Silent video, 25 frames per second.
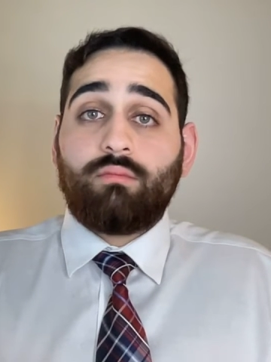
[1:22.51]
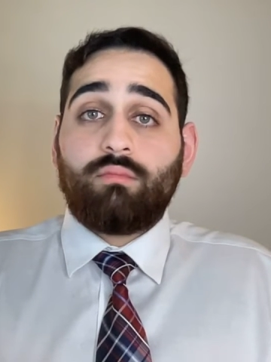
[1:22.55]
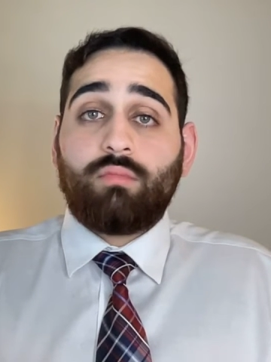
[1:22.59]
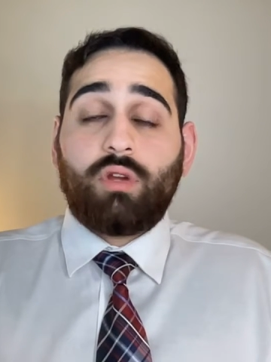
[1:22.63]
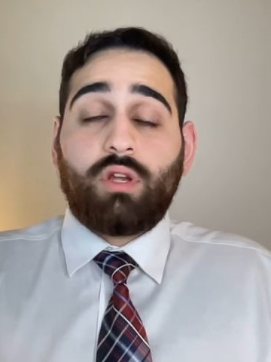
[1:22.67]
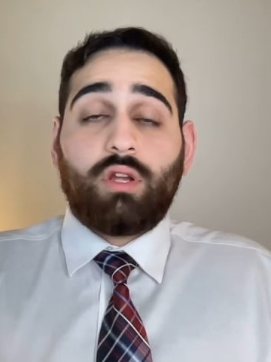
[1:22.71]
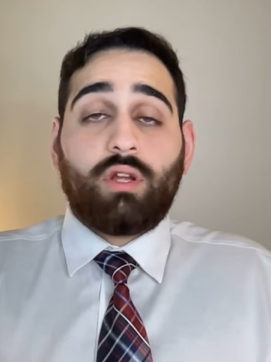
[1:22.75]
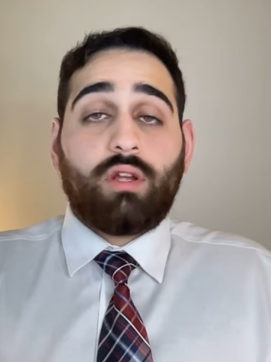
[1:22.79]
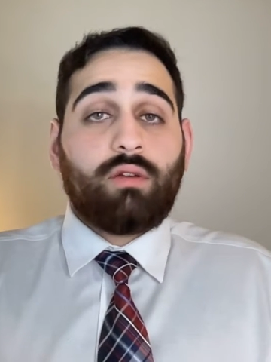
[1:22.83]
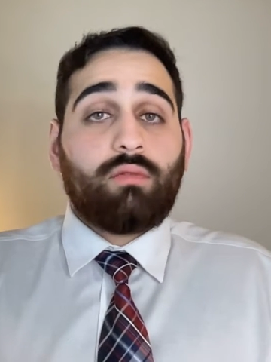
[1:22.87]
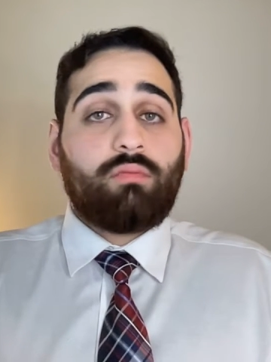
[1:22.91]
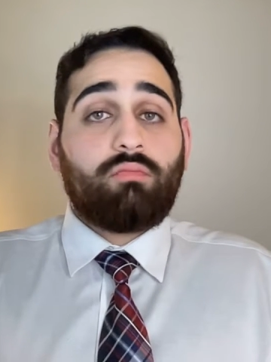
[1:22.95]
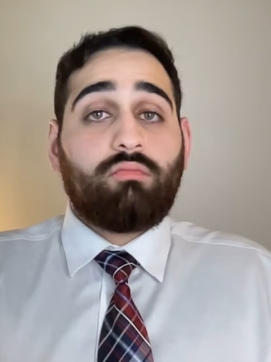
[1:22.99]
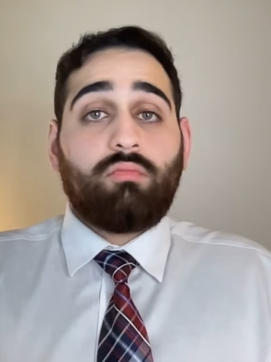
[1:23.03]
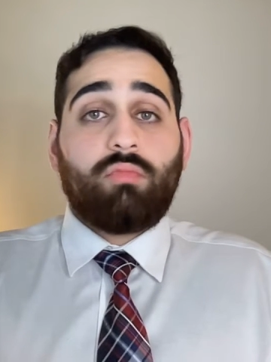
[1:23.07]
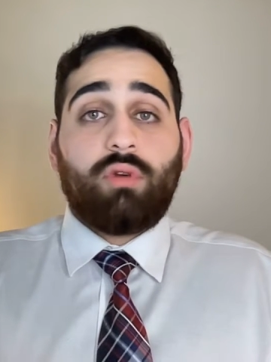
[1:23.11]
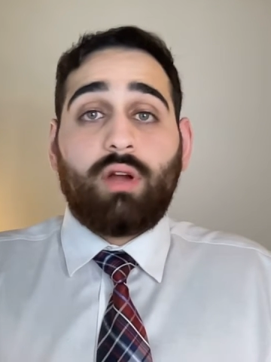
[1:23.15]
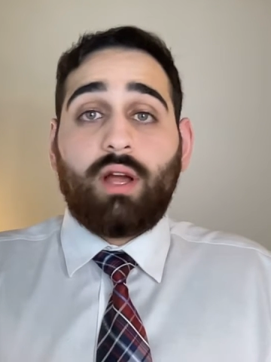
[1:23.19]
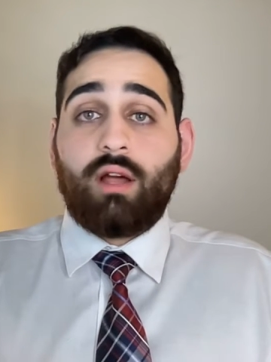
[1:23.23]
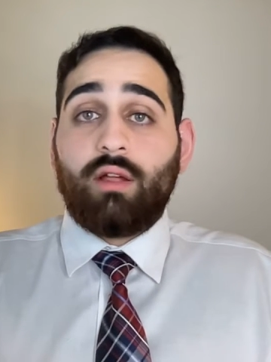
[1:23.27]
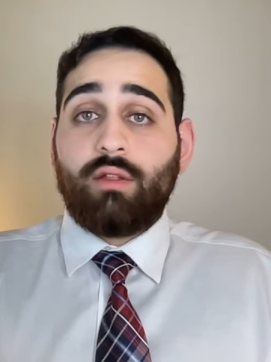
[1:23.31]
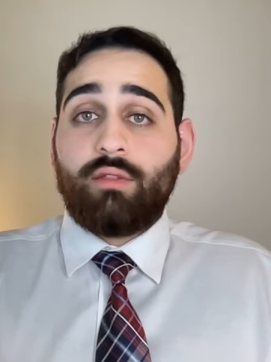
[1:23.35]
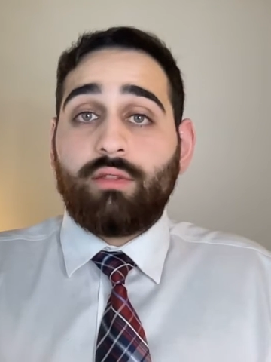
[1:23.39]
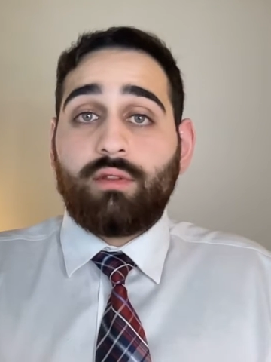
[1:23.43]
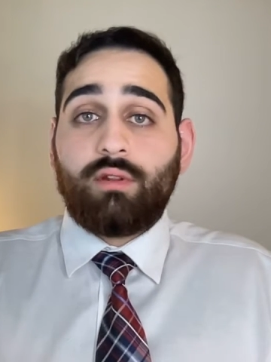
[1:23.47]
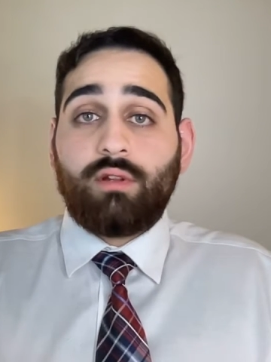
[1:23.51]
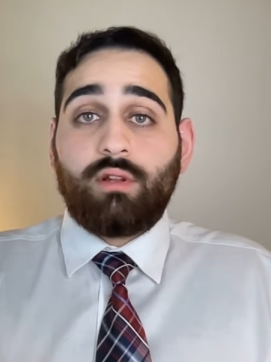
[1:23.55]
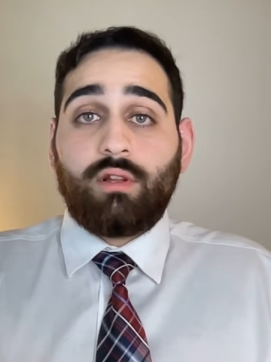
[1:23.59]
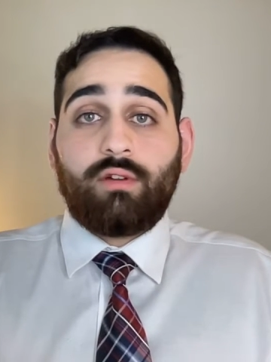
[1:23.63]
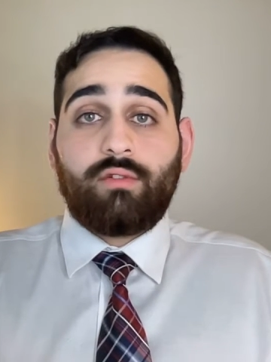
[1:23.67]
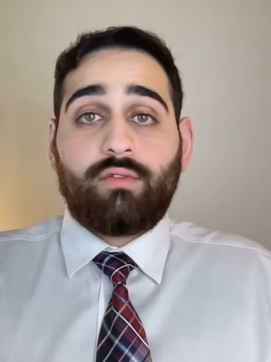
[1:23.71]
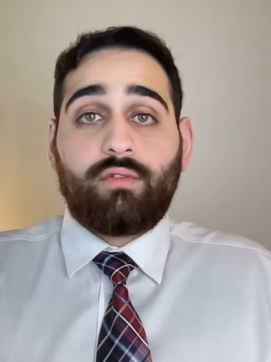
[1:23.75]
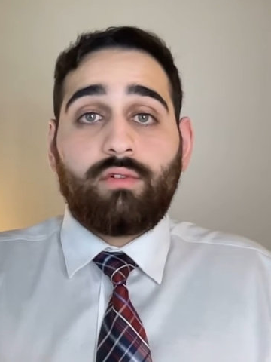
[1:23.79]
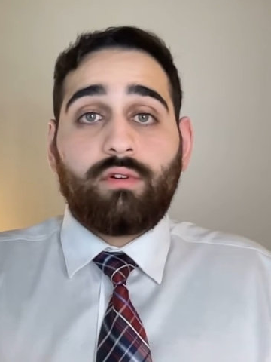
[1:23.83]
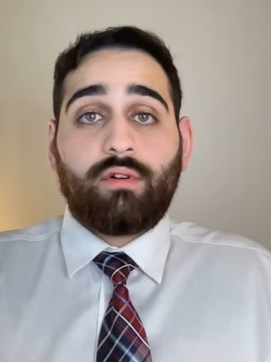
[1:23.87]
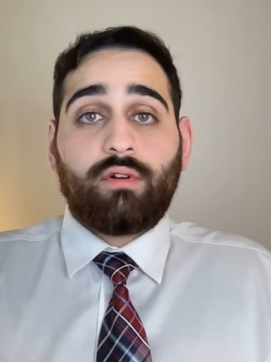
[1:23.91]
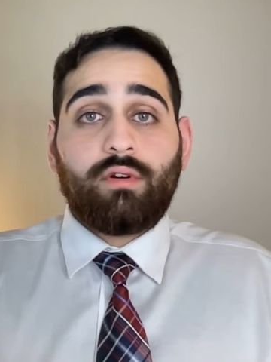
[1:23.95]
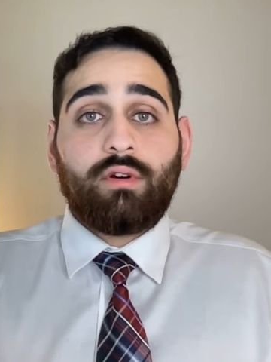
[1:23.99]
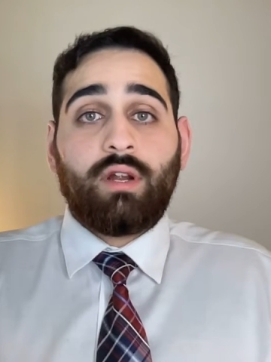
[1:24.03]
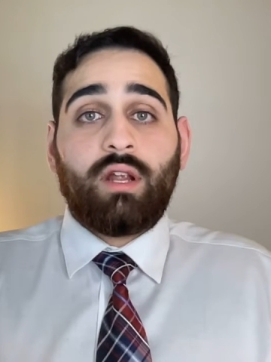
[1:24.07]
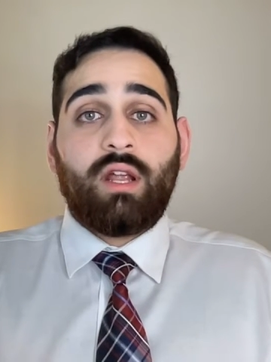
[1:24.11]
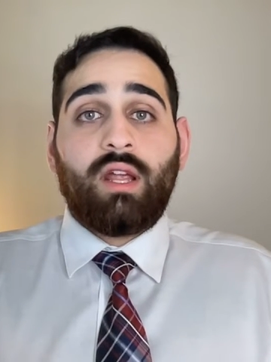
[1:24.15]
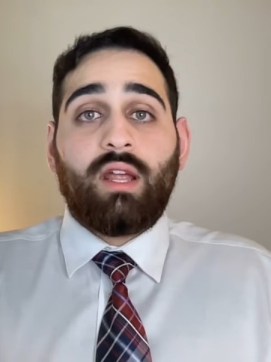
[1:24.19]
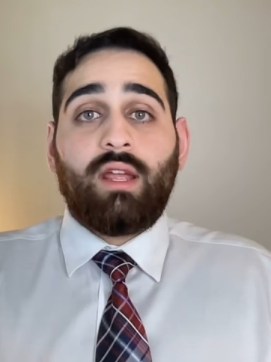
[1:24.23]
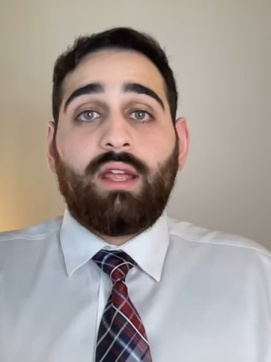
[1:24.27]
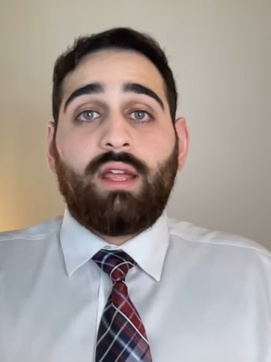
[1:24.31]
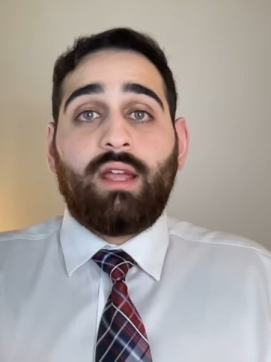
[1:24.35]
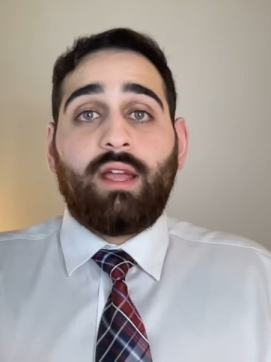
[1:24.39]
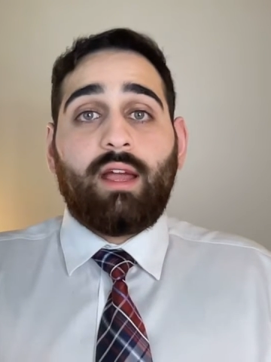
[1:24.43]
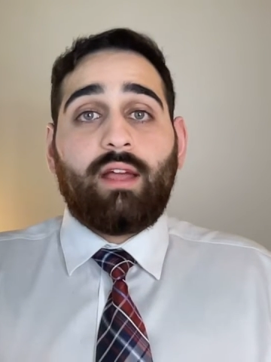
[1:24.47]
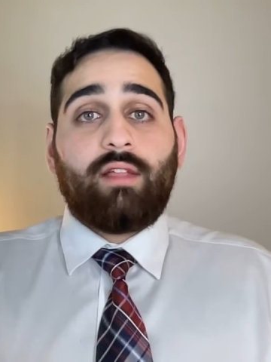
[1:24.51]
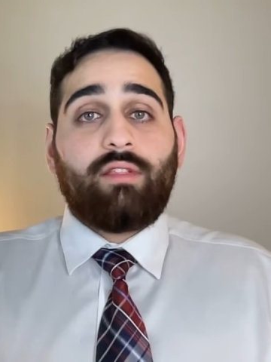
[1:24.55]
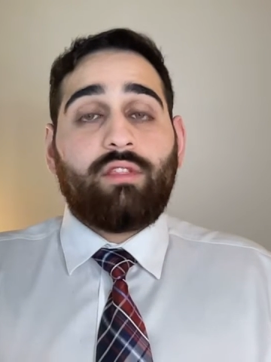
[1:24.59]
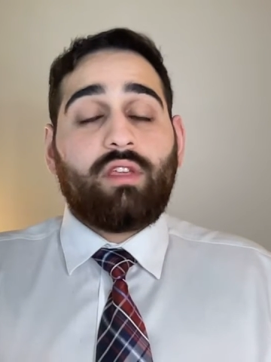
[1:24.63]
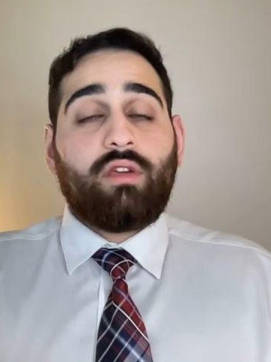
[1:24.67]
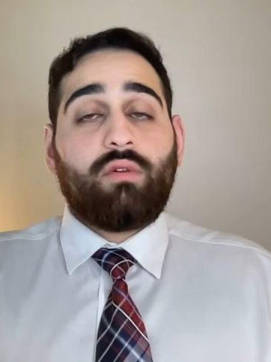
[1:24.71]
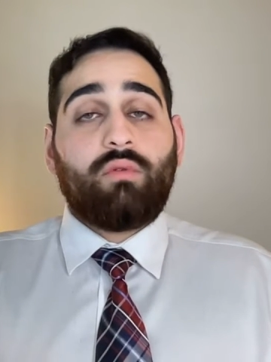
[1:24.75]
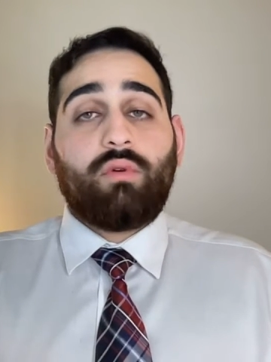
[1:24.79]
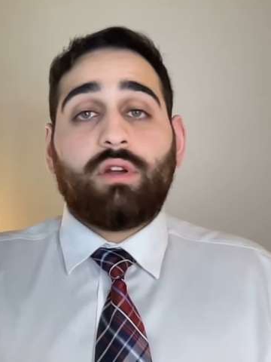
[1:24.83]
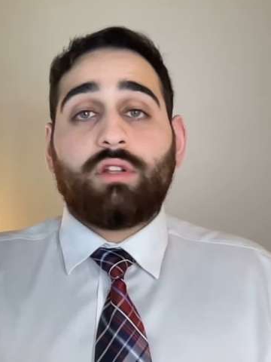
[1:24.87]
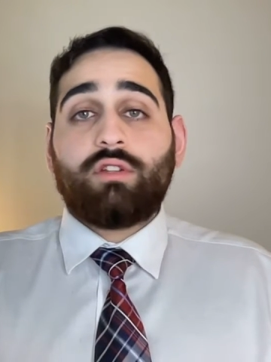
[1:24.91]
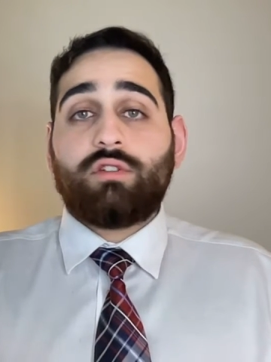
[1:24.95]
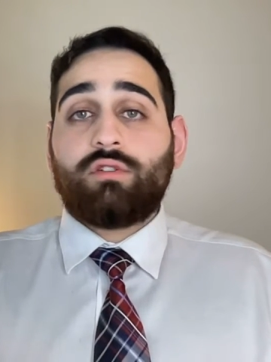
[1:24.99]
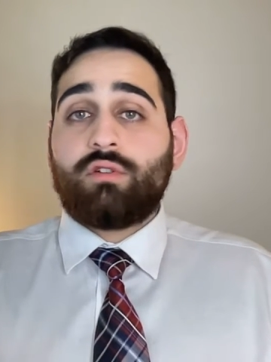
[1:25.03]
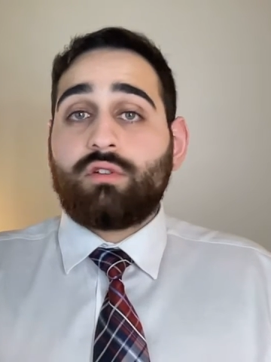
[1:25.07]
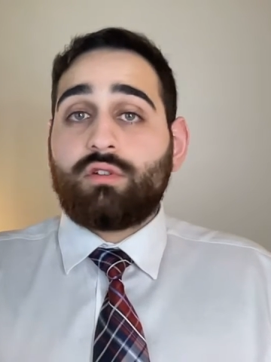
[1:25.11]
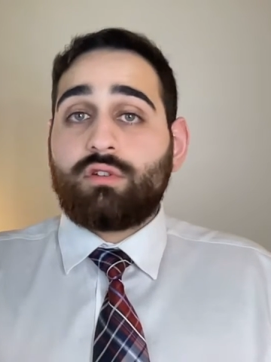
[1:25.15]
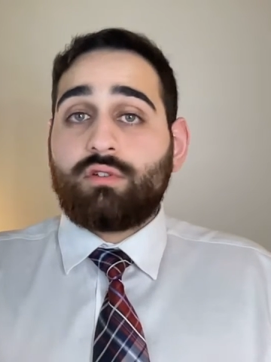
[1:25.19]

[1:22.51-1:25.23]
a healthy liver and they went